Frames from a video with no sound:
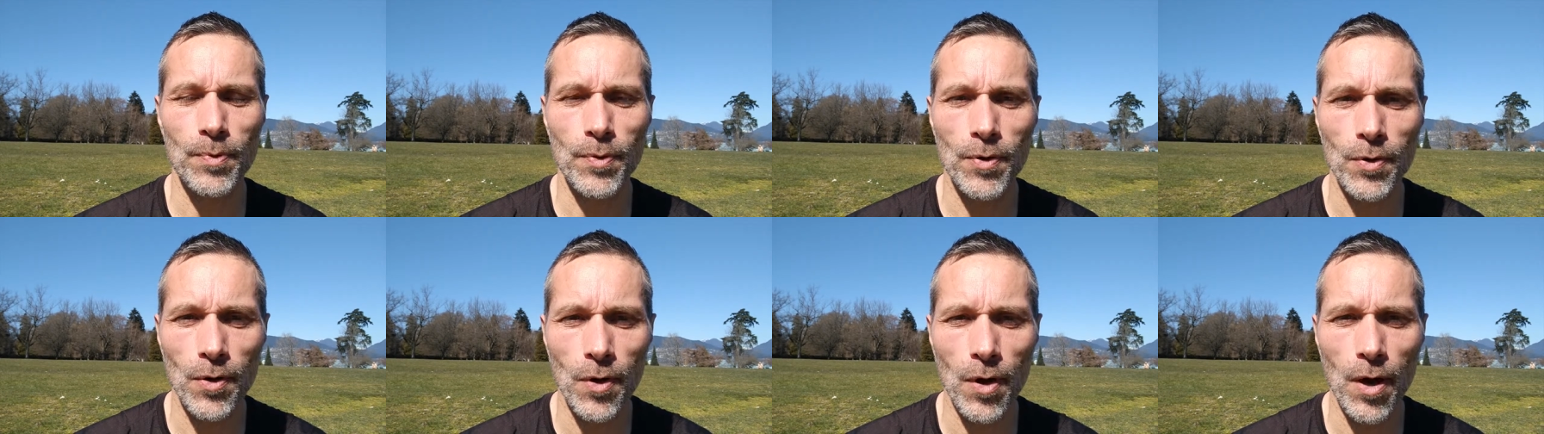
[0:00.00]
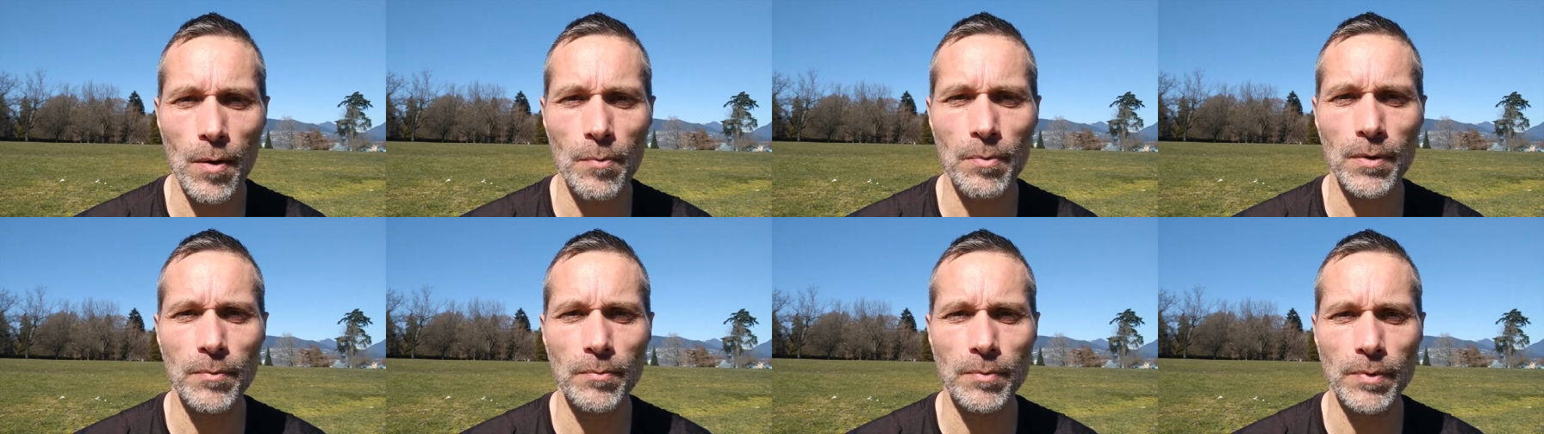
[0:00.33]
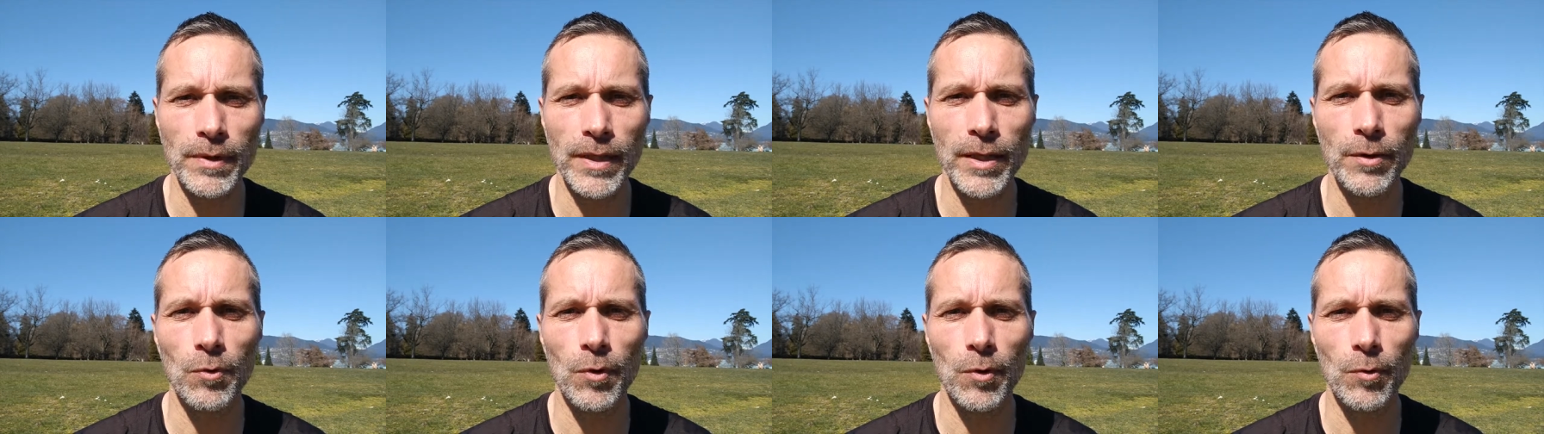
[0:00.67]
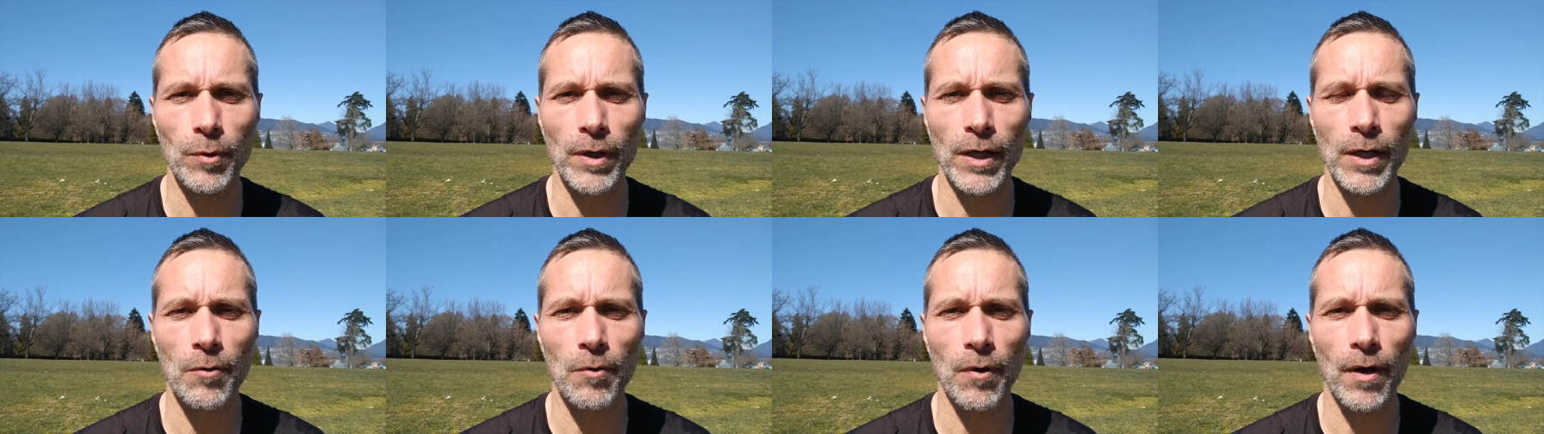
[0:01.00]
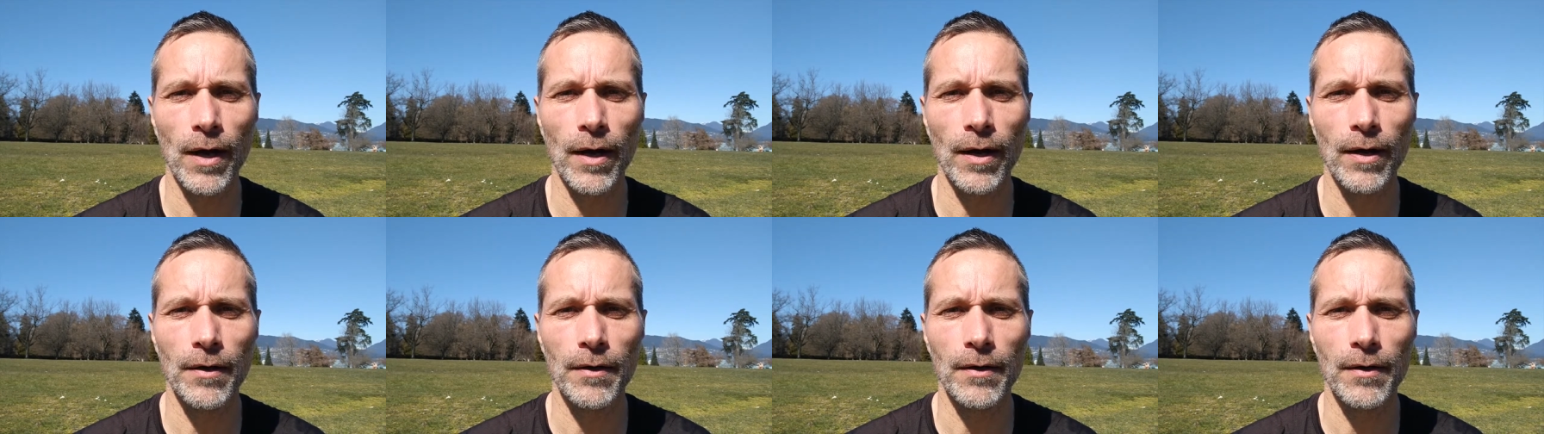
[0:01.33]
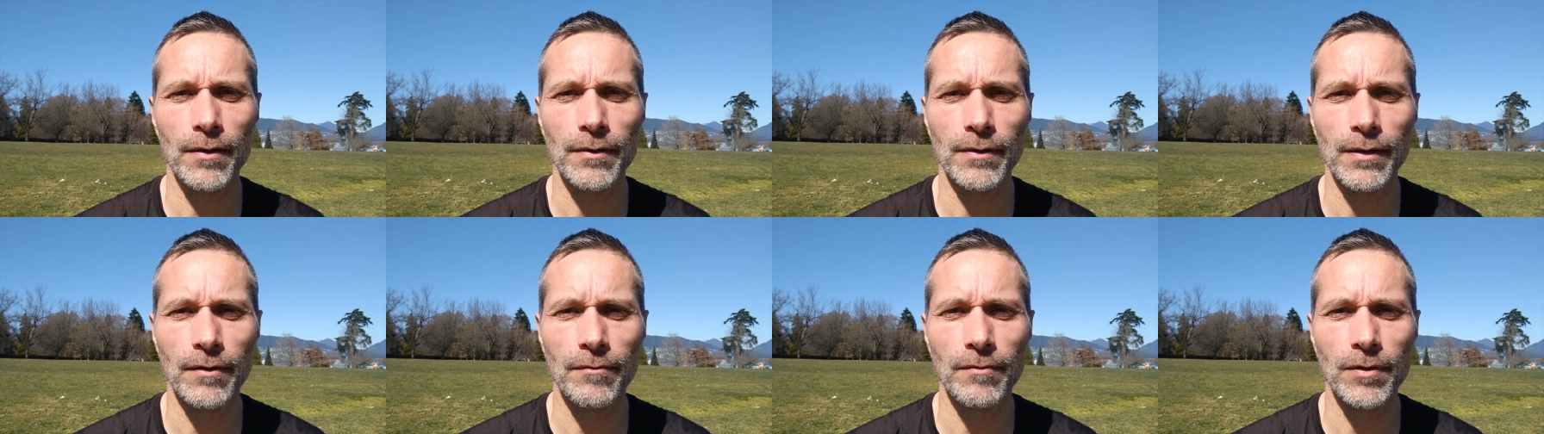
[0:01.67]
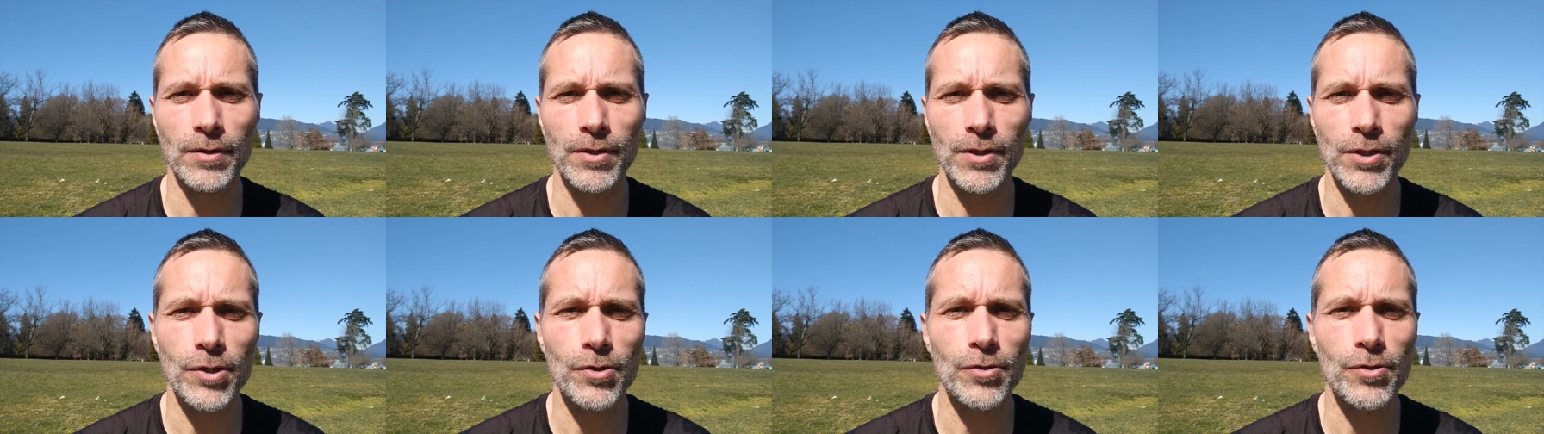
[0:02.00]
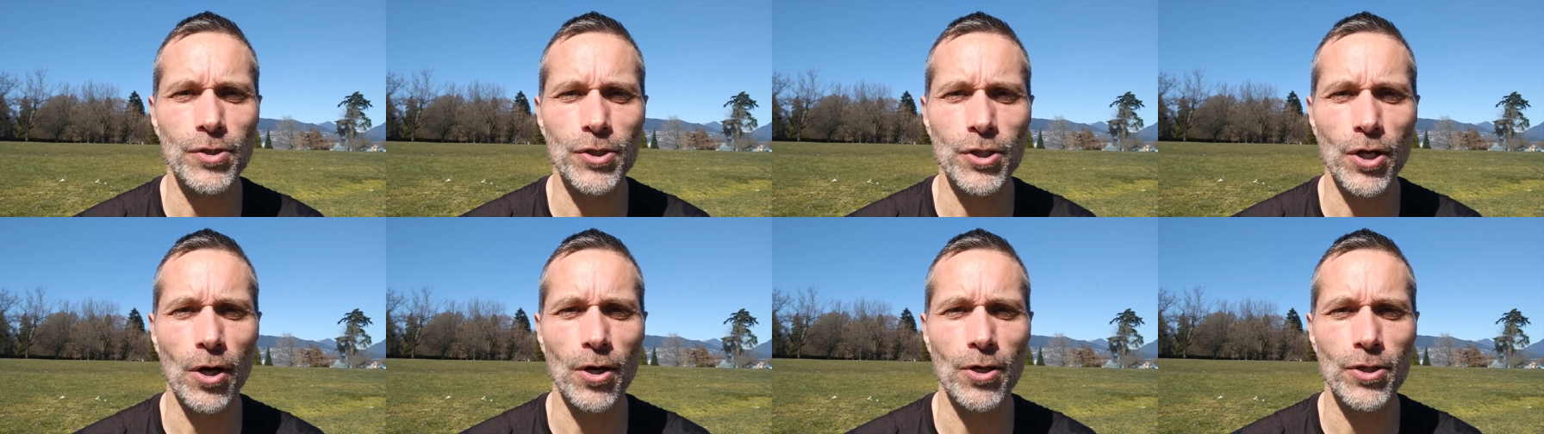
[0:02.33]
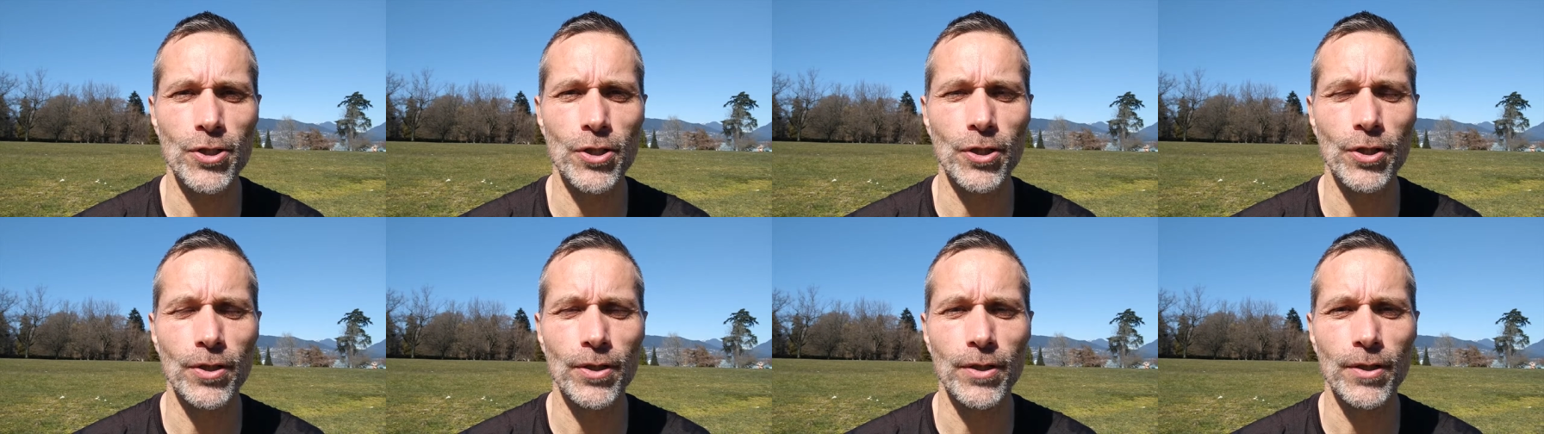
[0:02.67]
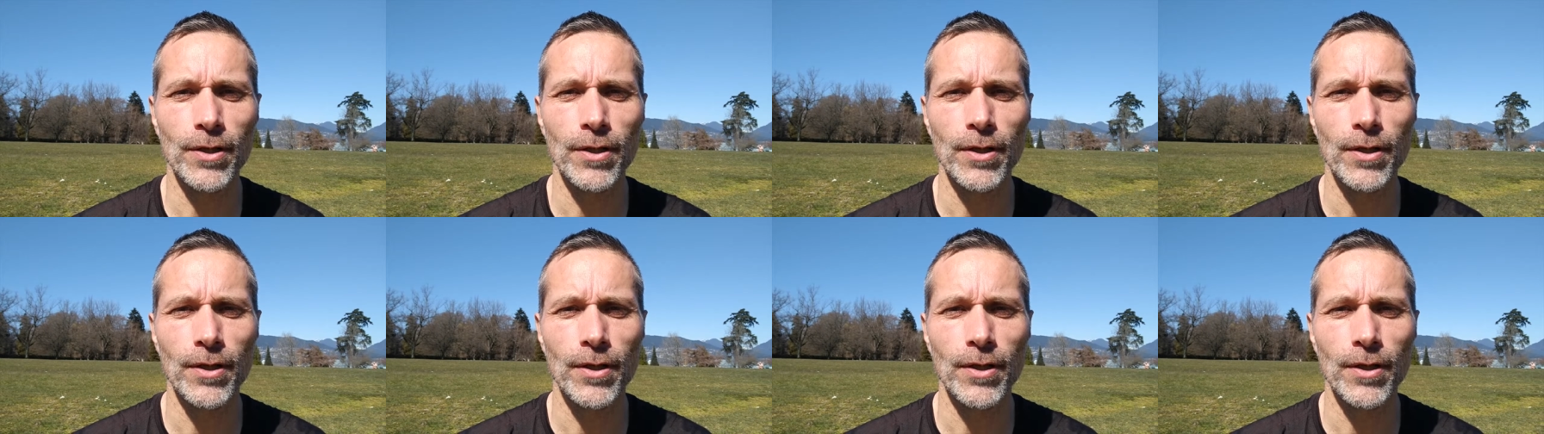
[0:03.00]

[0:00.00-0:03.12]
probably will require a level 2 charger